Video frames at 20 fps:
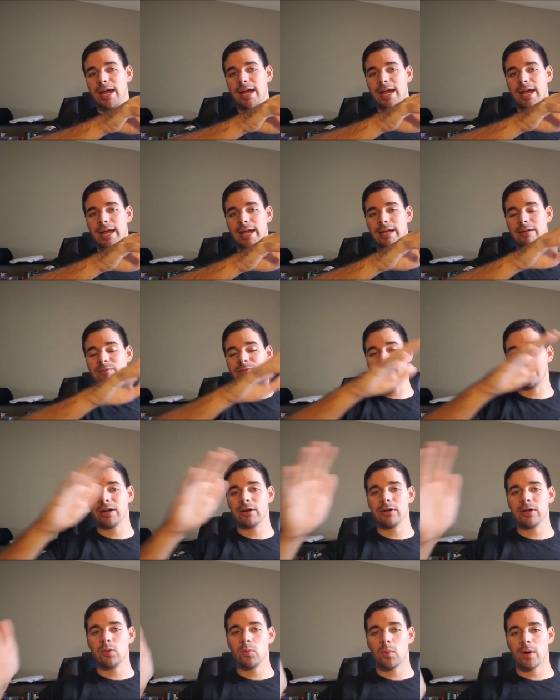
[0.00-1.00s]
a
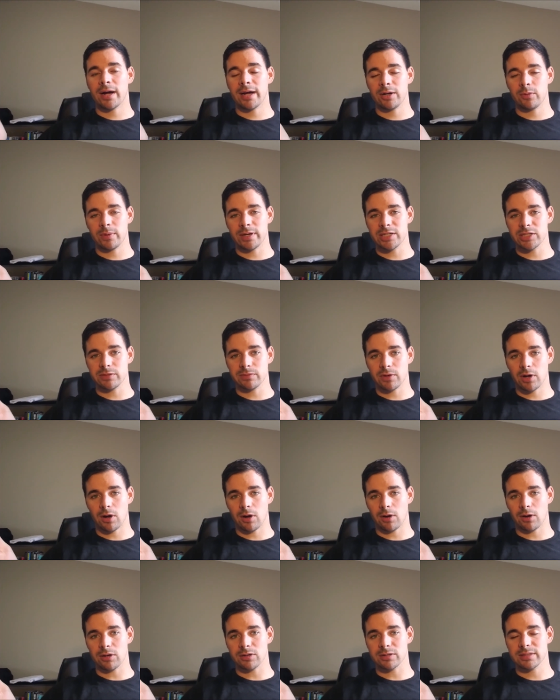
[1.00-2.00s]
very wide range of
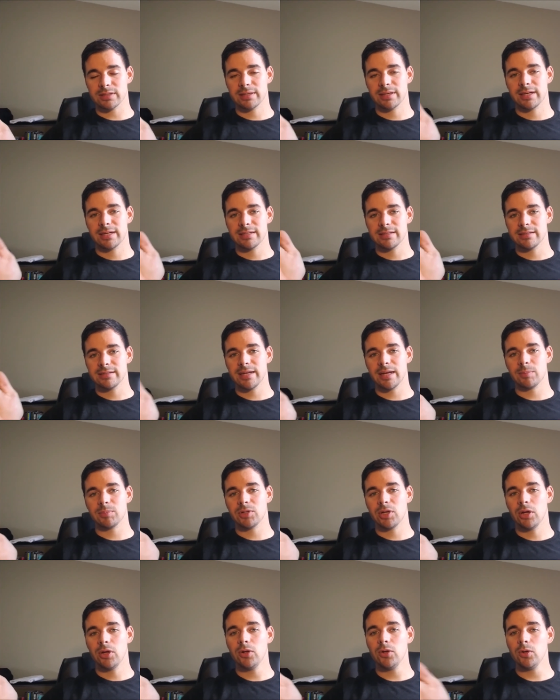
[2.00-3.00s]
cars. Step
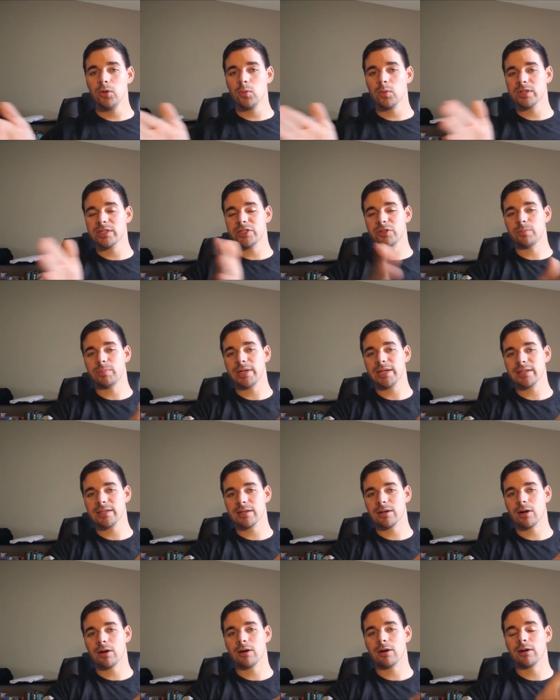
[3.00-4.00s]
two, once you picked a
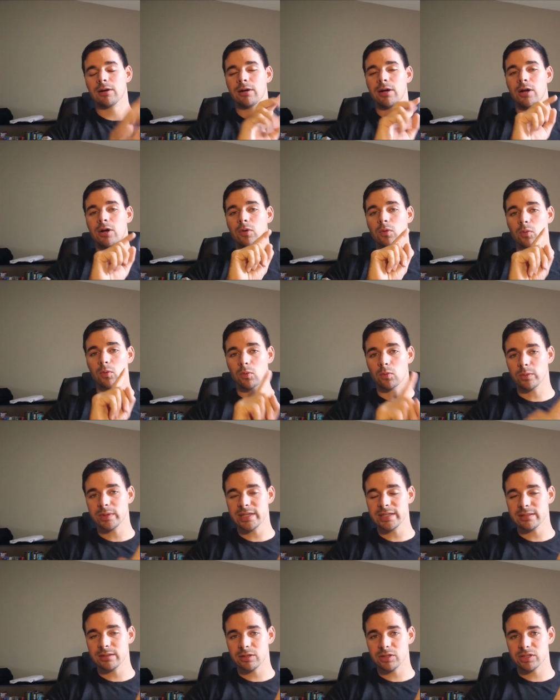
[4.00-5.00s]
car,
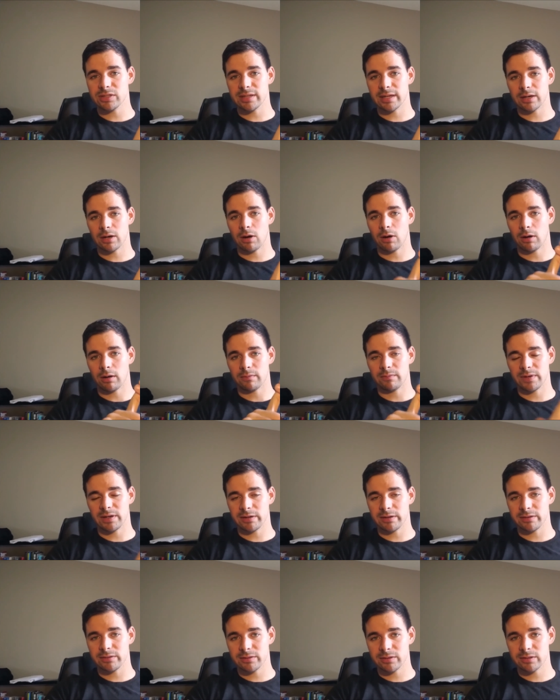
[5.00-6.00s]
research that car
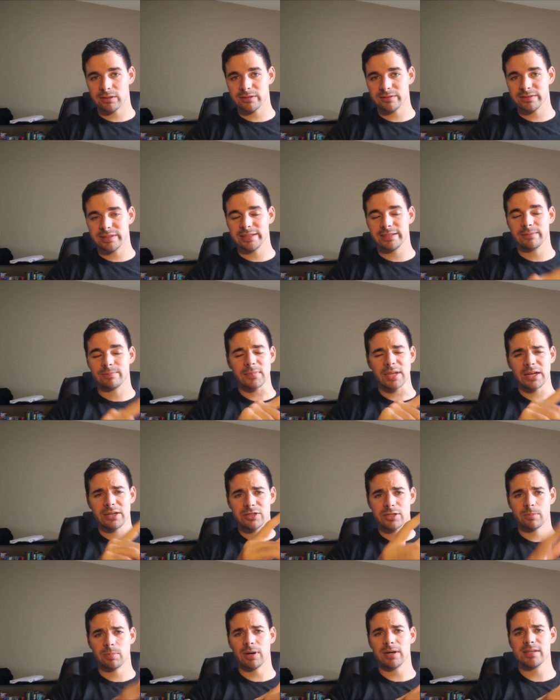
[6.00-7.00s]
very thoroughly.
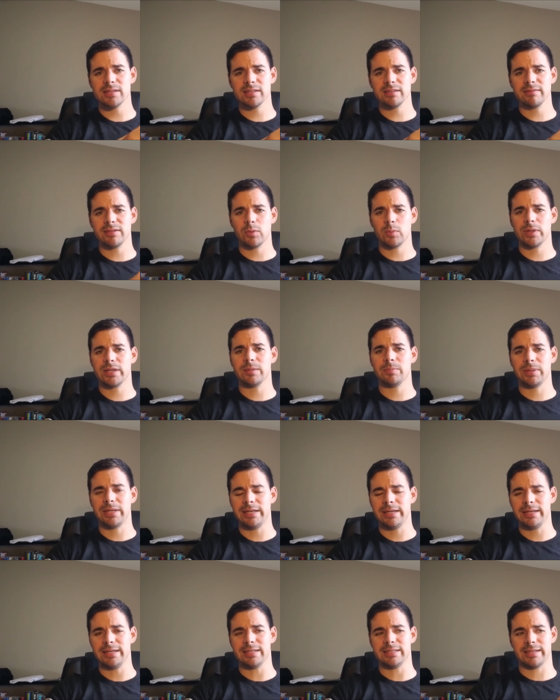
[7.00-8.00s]
Surprisingly,
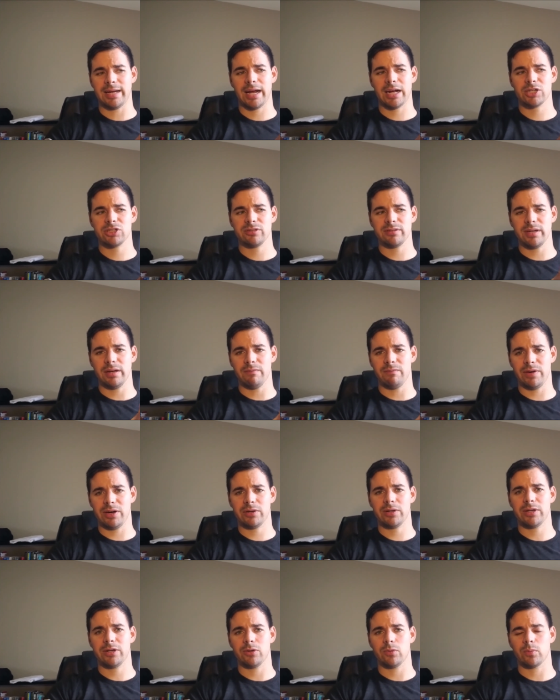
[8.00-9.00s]
Wikipedia is actually a
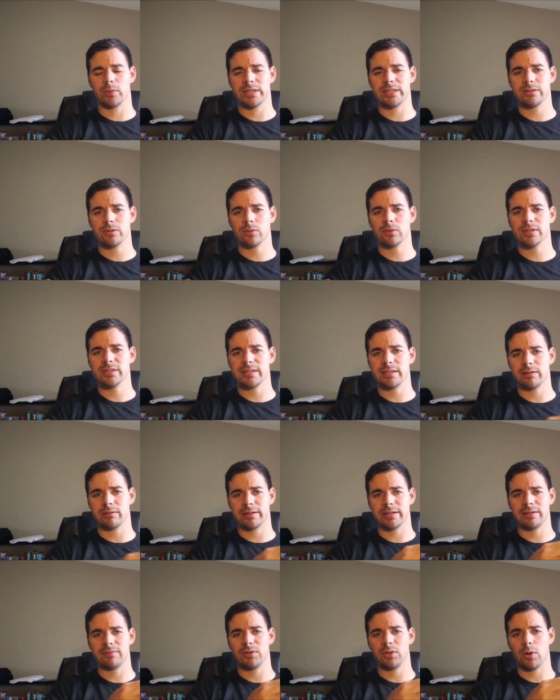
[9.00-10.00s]
very good resource. It'll
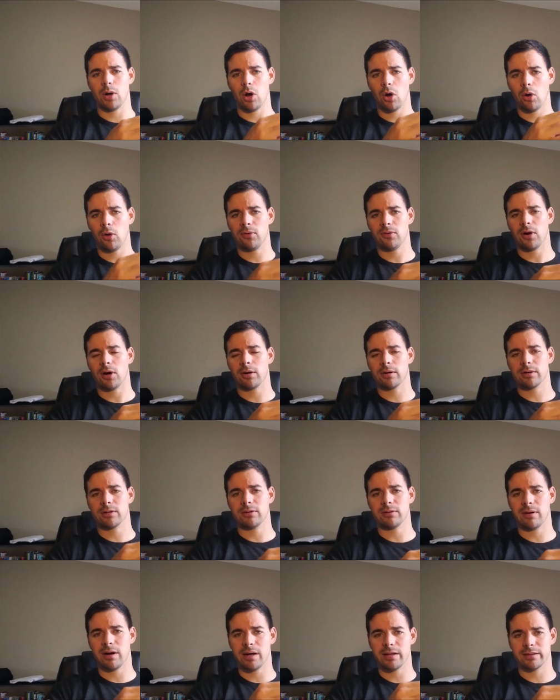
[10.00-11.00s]
give you a whole
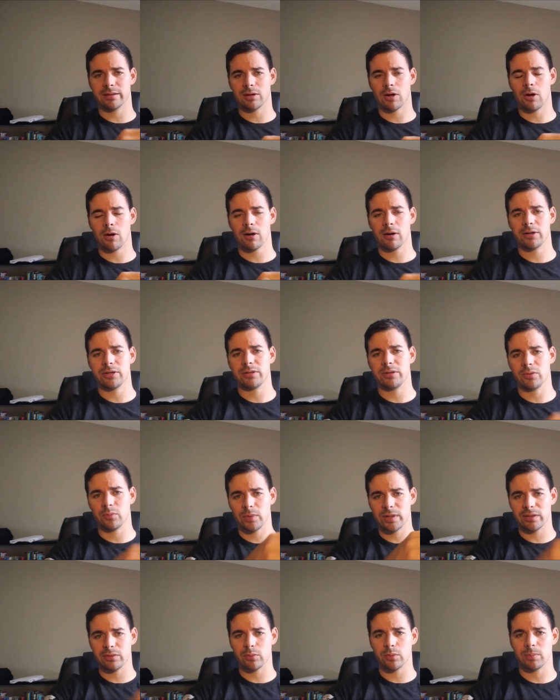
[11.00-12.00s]
article on the car. You can
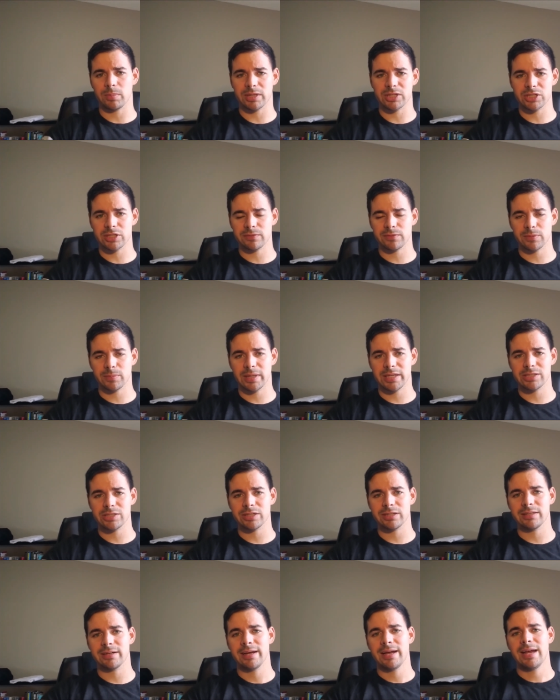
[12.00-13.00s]
read through a bunch of information,